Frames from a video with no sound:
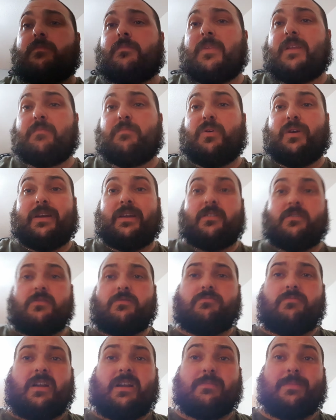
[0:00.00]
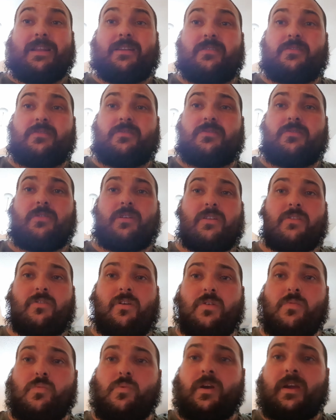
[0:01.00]
inputting recommend doing it
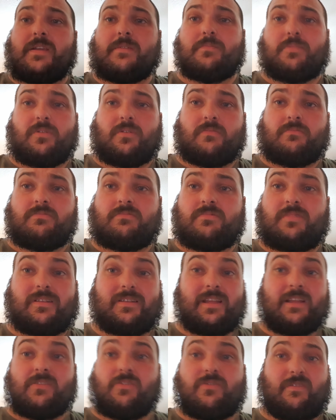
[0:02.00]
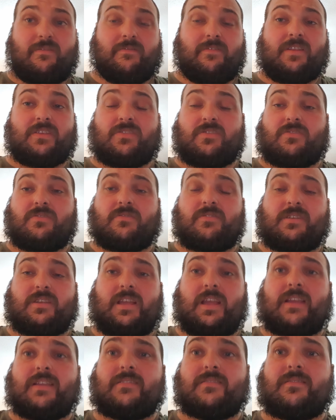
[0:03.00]
their own way, but again, nothing ventured, nothing
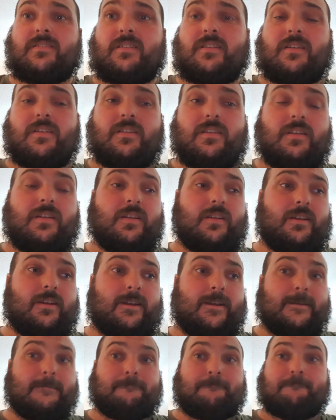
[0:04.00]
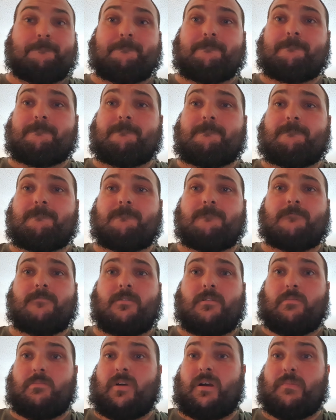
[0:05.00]
gained. I
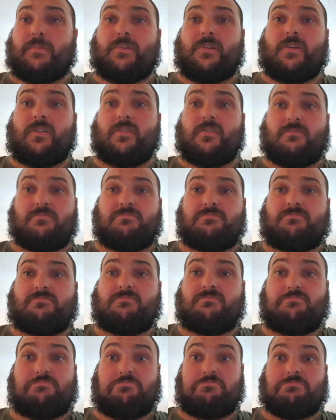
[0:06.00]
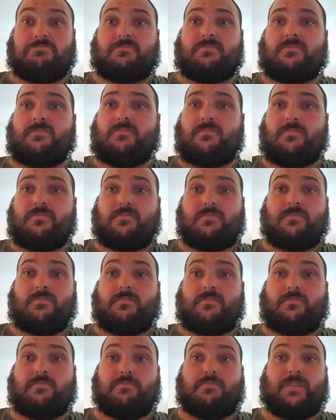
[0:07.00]
might put it on and
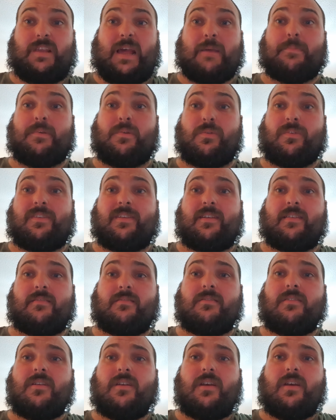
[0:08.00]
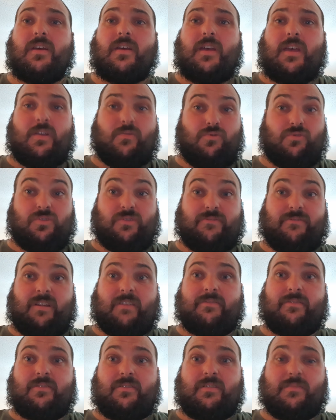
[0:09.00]
be happy with it, and it runs
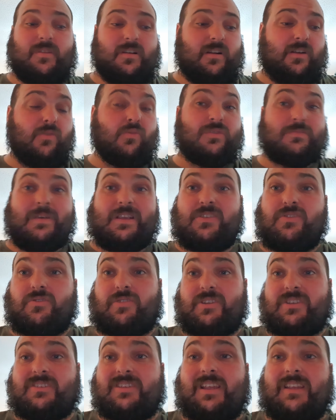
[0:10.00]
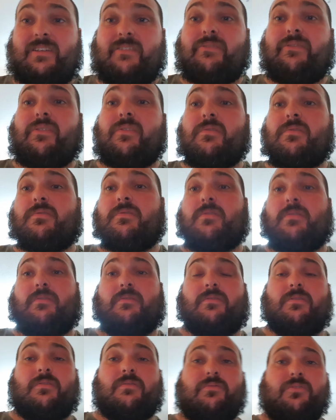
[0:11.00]
forever. I mean, I'll always make sure it's safe.
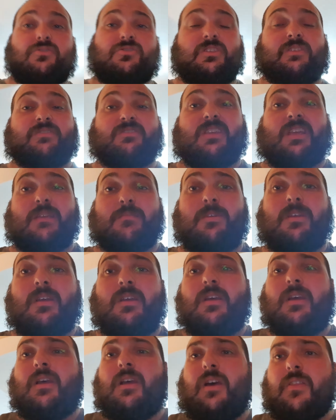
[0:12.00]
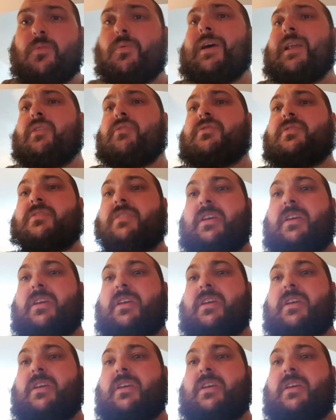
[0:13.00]
and function the same. And the way I looked at